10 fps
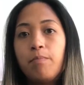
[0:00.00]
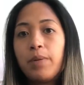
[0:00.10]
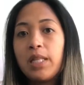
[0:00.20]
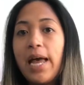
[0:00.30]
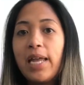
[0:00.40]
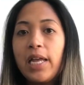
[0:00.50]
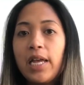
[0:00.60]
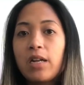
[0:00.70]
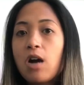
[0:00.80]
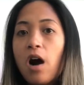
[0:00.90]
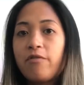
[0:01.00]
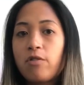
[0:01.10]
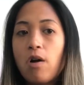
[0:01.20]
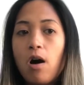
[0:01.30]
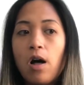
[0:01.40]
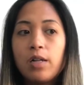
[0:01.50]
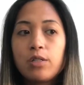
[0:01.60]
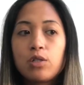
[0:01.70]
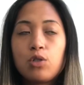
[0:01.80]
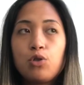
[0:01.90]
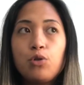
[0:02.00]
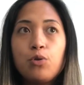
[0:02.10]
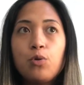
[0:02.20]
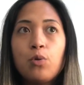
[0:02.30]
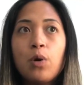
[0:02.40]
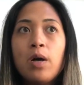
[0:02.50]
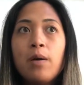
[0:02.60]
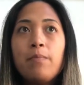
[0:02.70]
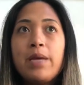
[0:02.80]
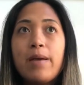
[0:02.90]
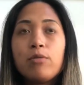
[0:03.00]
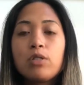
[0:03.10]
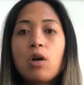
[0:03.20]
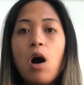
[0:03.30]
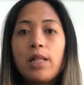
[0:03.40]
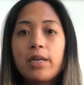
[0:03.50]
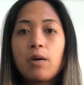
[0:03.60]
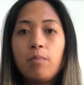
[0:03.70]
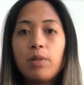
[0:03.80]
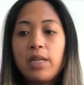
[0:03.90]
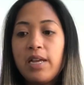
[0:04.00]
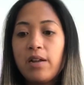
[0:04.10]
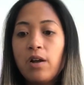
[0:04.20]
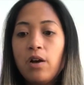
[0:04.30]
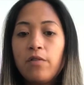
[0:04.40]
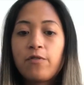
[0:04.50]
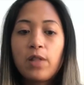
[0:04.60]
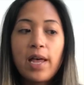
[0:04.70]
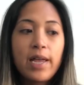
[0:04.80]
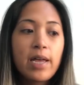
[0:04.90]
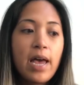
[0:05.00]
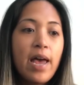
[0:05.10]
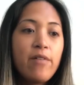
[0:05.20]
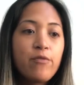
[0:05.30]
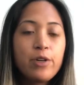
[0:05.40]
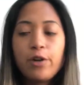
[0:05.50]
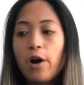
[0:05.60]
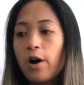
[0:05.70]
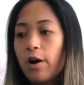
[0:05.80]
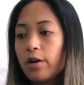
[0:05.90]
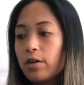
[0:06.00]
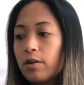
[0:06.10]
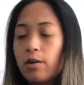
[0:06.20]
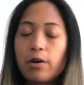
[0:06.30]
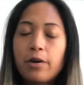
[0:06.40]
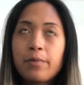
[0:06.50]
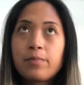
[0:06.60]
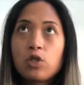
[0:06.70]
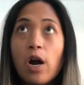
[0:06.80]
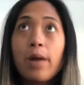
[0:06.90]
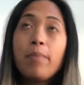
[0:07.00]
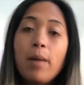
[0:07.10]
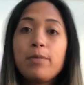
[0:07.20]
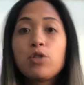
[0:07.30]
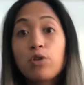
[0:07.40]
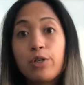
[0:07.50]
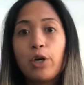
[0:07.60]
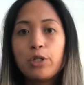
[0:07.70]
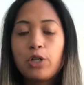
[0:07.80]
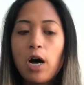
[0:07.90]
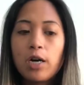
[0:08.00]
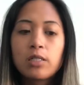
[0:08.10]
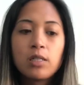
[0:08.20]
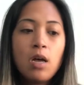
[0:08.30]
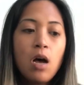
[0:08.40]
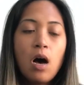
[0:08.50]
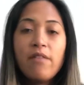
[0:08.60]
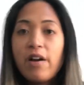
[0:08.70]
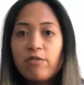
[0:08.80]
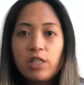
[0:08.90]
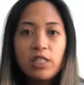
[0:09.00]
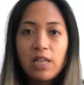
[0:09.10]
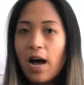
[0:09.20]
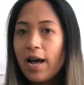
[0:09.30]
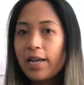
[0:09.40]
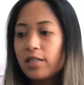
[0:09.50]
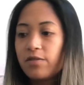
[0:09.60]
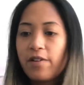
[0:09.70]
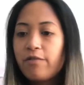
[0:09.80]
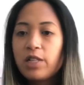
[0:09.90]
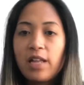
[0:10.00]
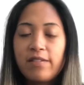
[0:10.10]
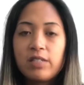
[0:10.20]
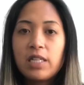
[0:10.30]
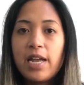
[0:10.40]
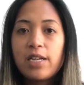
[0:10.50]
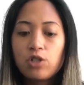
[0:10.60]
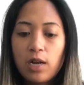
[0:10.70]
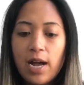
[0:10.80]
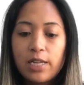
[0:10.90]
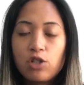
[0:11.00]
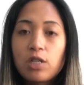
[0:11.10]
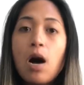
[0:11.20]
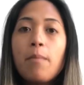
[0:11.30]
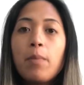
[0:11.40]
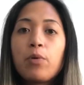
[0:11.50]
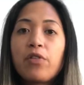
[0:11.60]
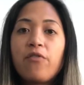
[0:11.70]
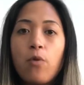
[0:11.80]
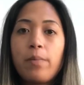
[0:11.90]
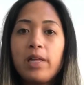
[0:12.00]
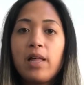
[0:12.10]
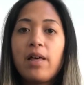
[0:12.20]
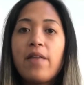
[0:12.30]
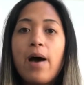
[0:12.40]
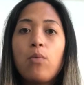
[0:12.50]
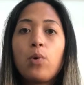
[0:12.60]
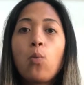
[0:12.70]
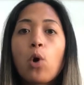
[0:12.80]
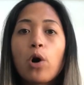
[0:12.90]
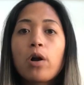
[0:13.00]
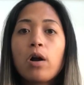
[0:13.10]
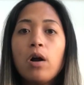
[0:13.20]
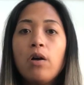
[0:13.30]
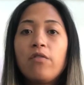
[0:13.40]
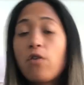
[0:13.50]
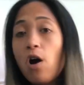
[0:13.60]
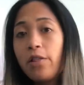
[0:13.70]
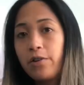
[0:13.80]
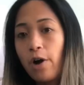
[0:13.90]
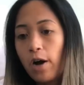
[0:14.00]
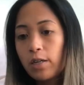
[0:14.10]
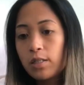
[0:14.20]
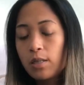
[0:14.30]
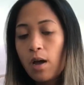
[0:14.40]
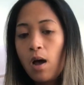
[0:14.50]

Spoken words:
blanket coverall to be able to call it complete for like every dog, or sorry, puppies or adult dogs of every size, of every life stage, and kind of just come up with a formula that would work for all the dogs.